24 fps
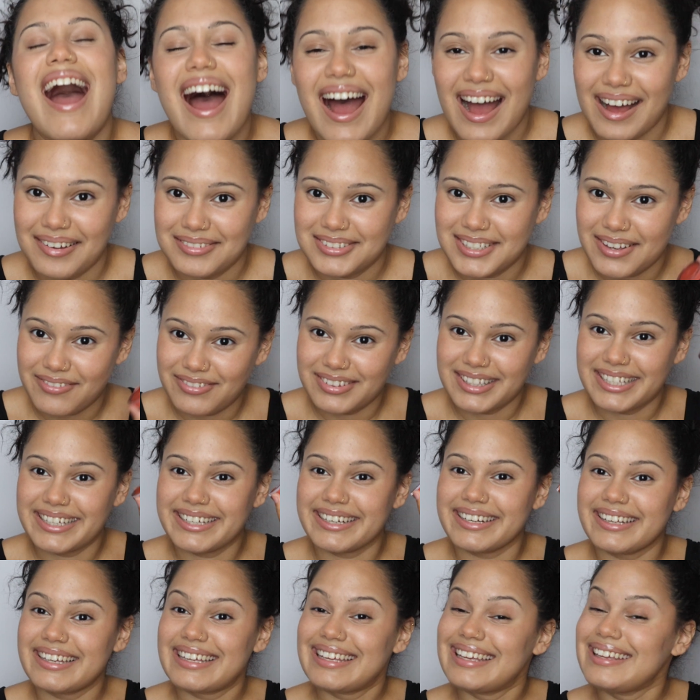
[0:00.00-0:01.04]
I'm definitely
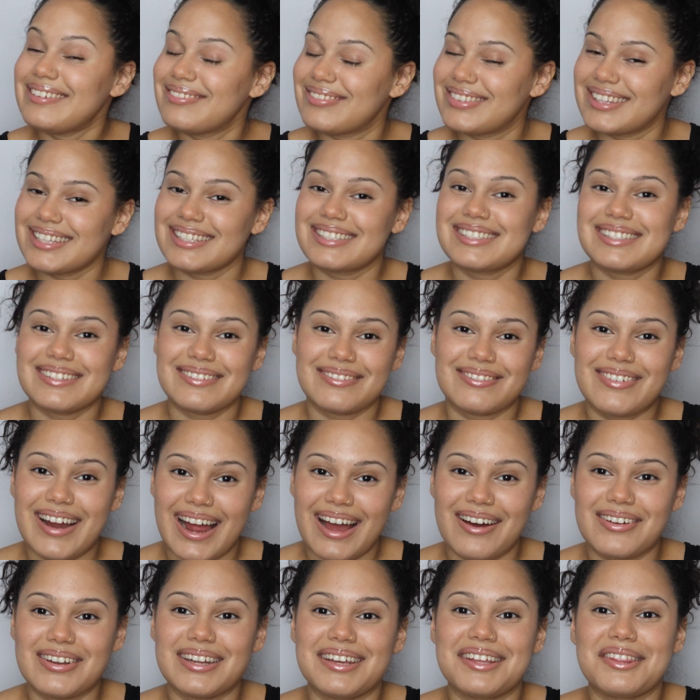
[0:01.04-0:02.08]
gonna keep this
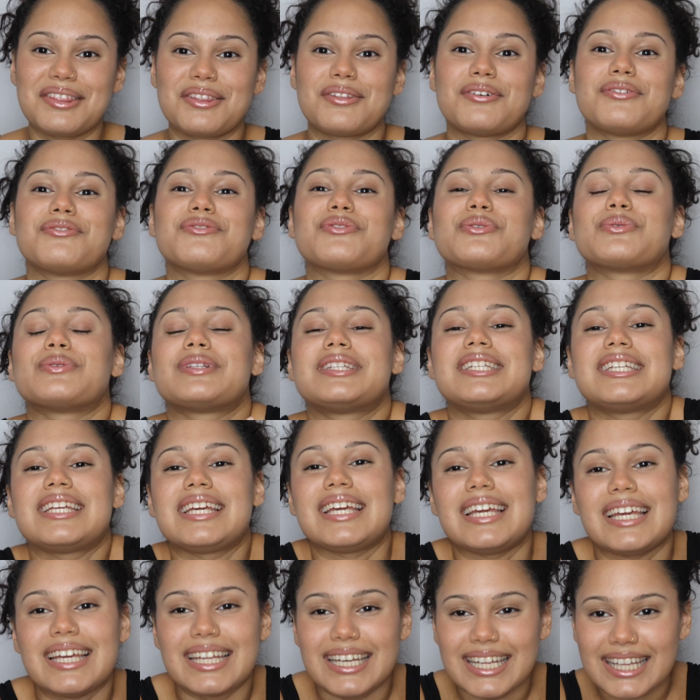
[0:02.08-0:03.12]
around in the
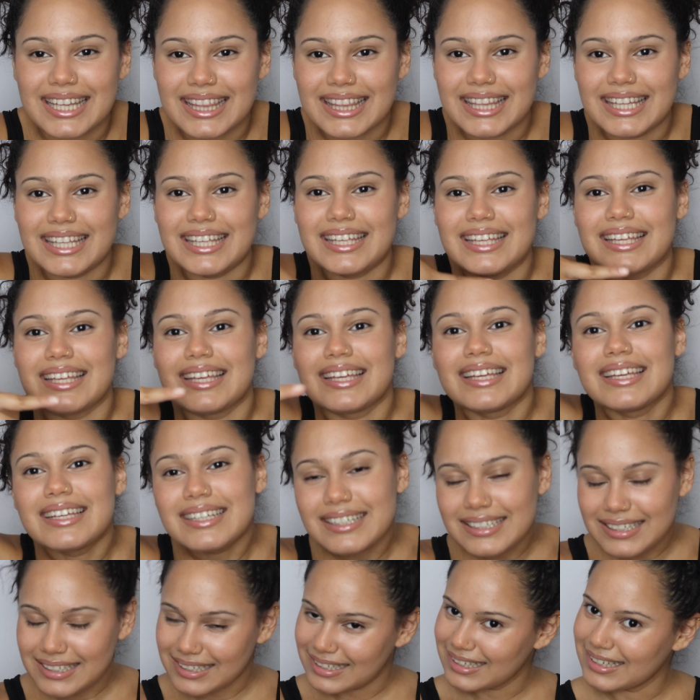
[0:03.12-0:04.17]
routine, in
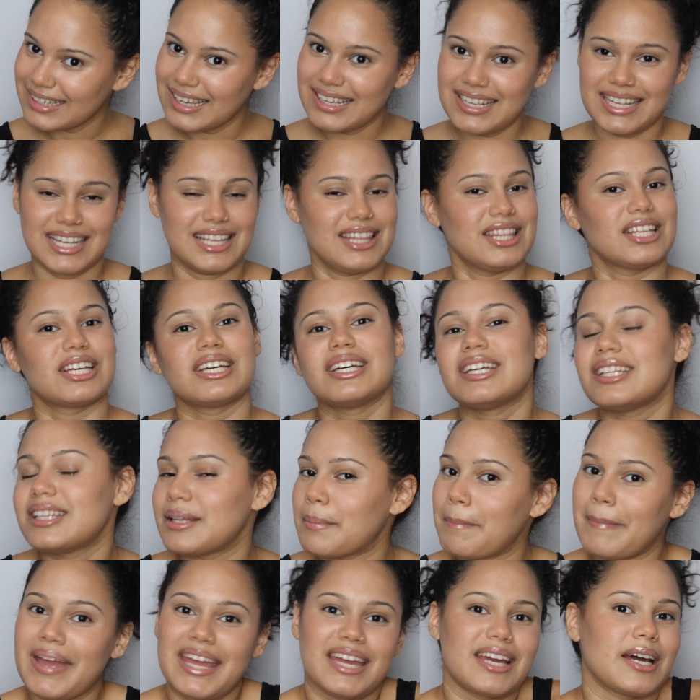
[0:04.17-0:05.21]
the
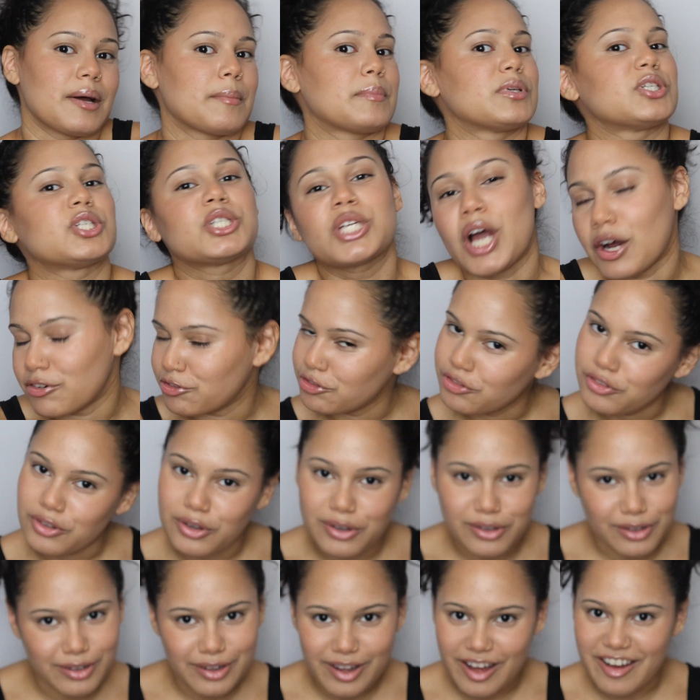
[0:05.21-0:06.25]
makeup
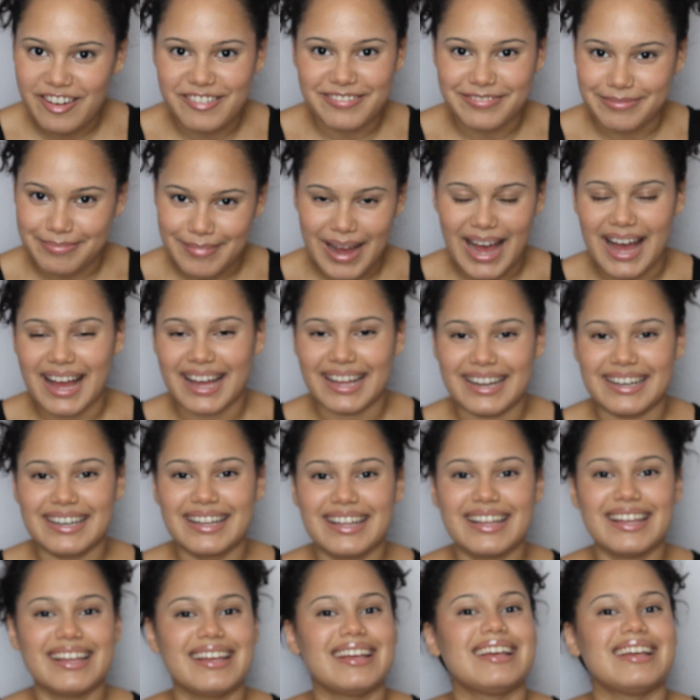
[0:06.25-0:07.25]
shuffle of mine.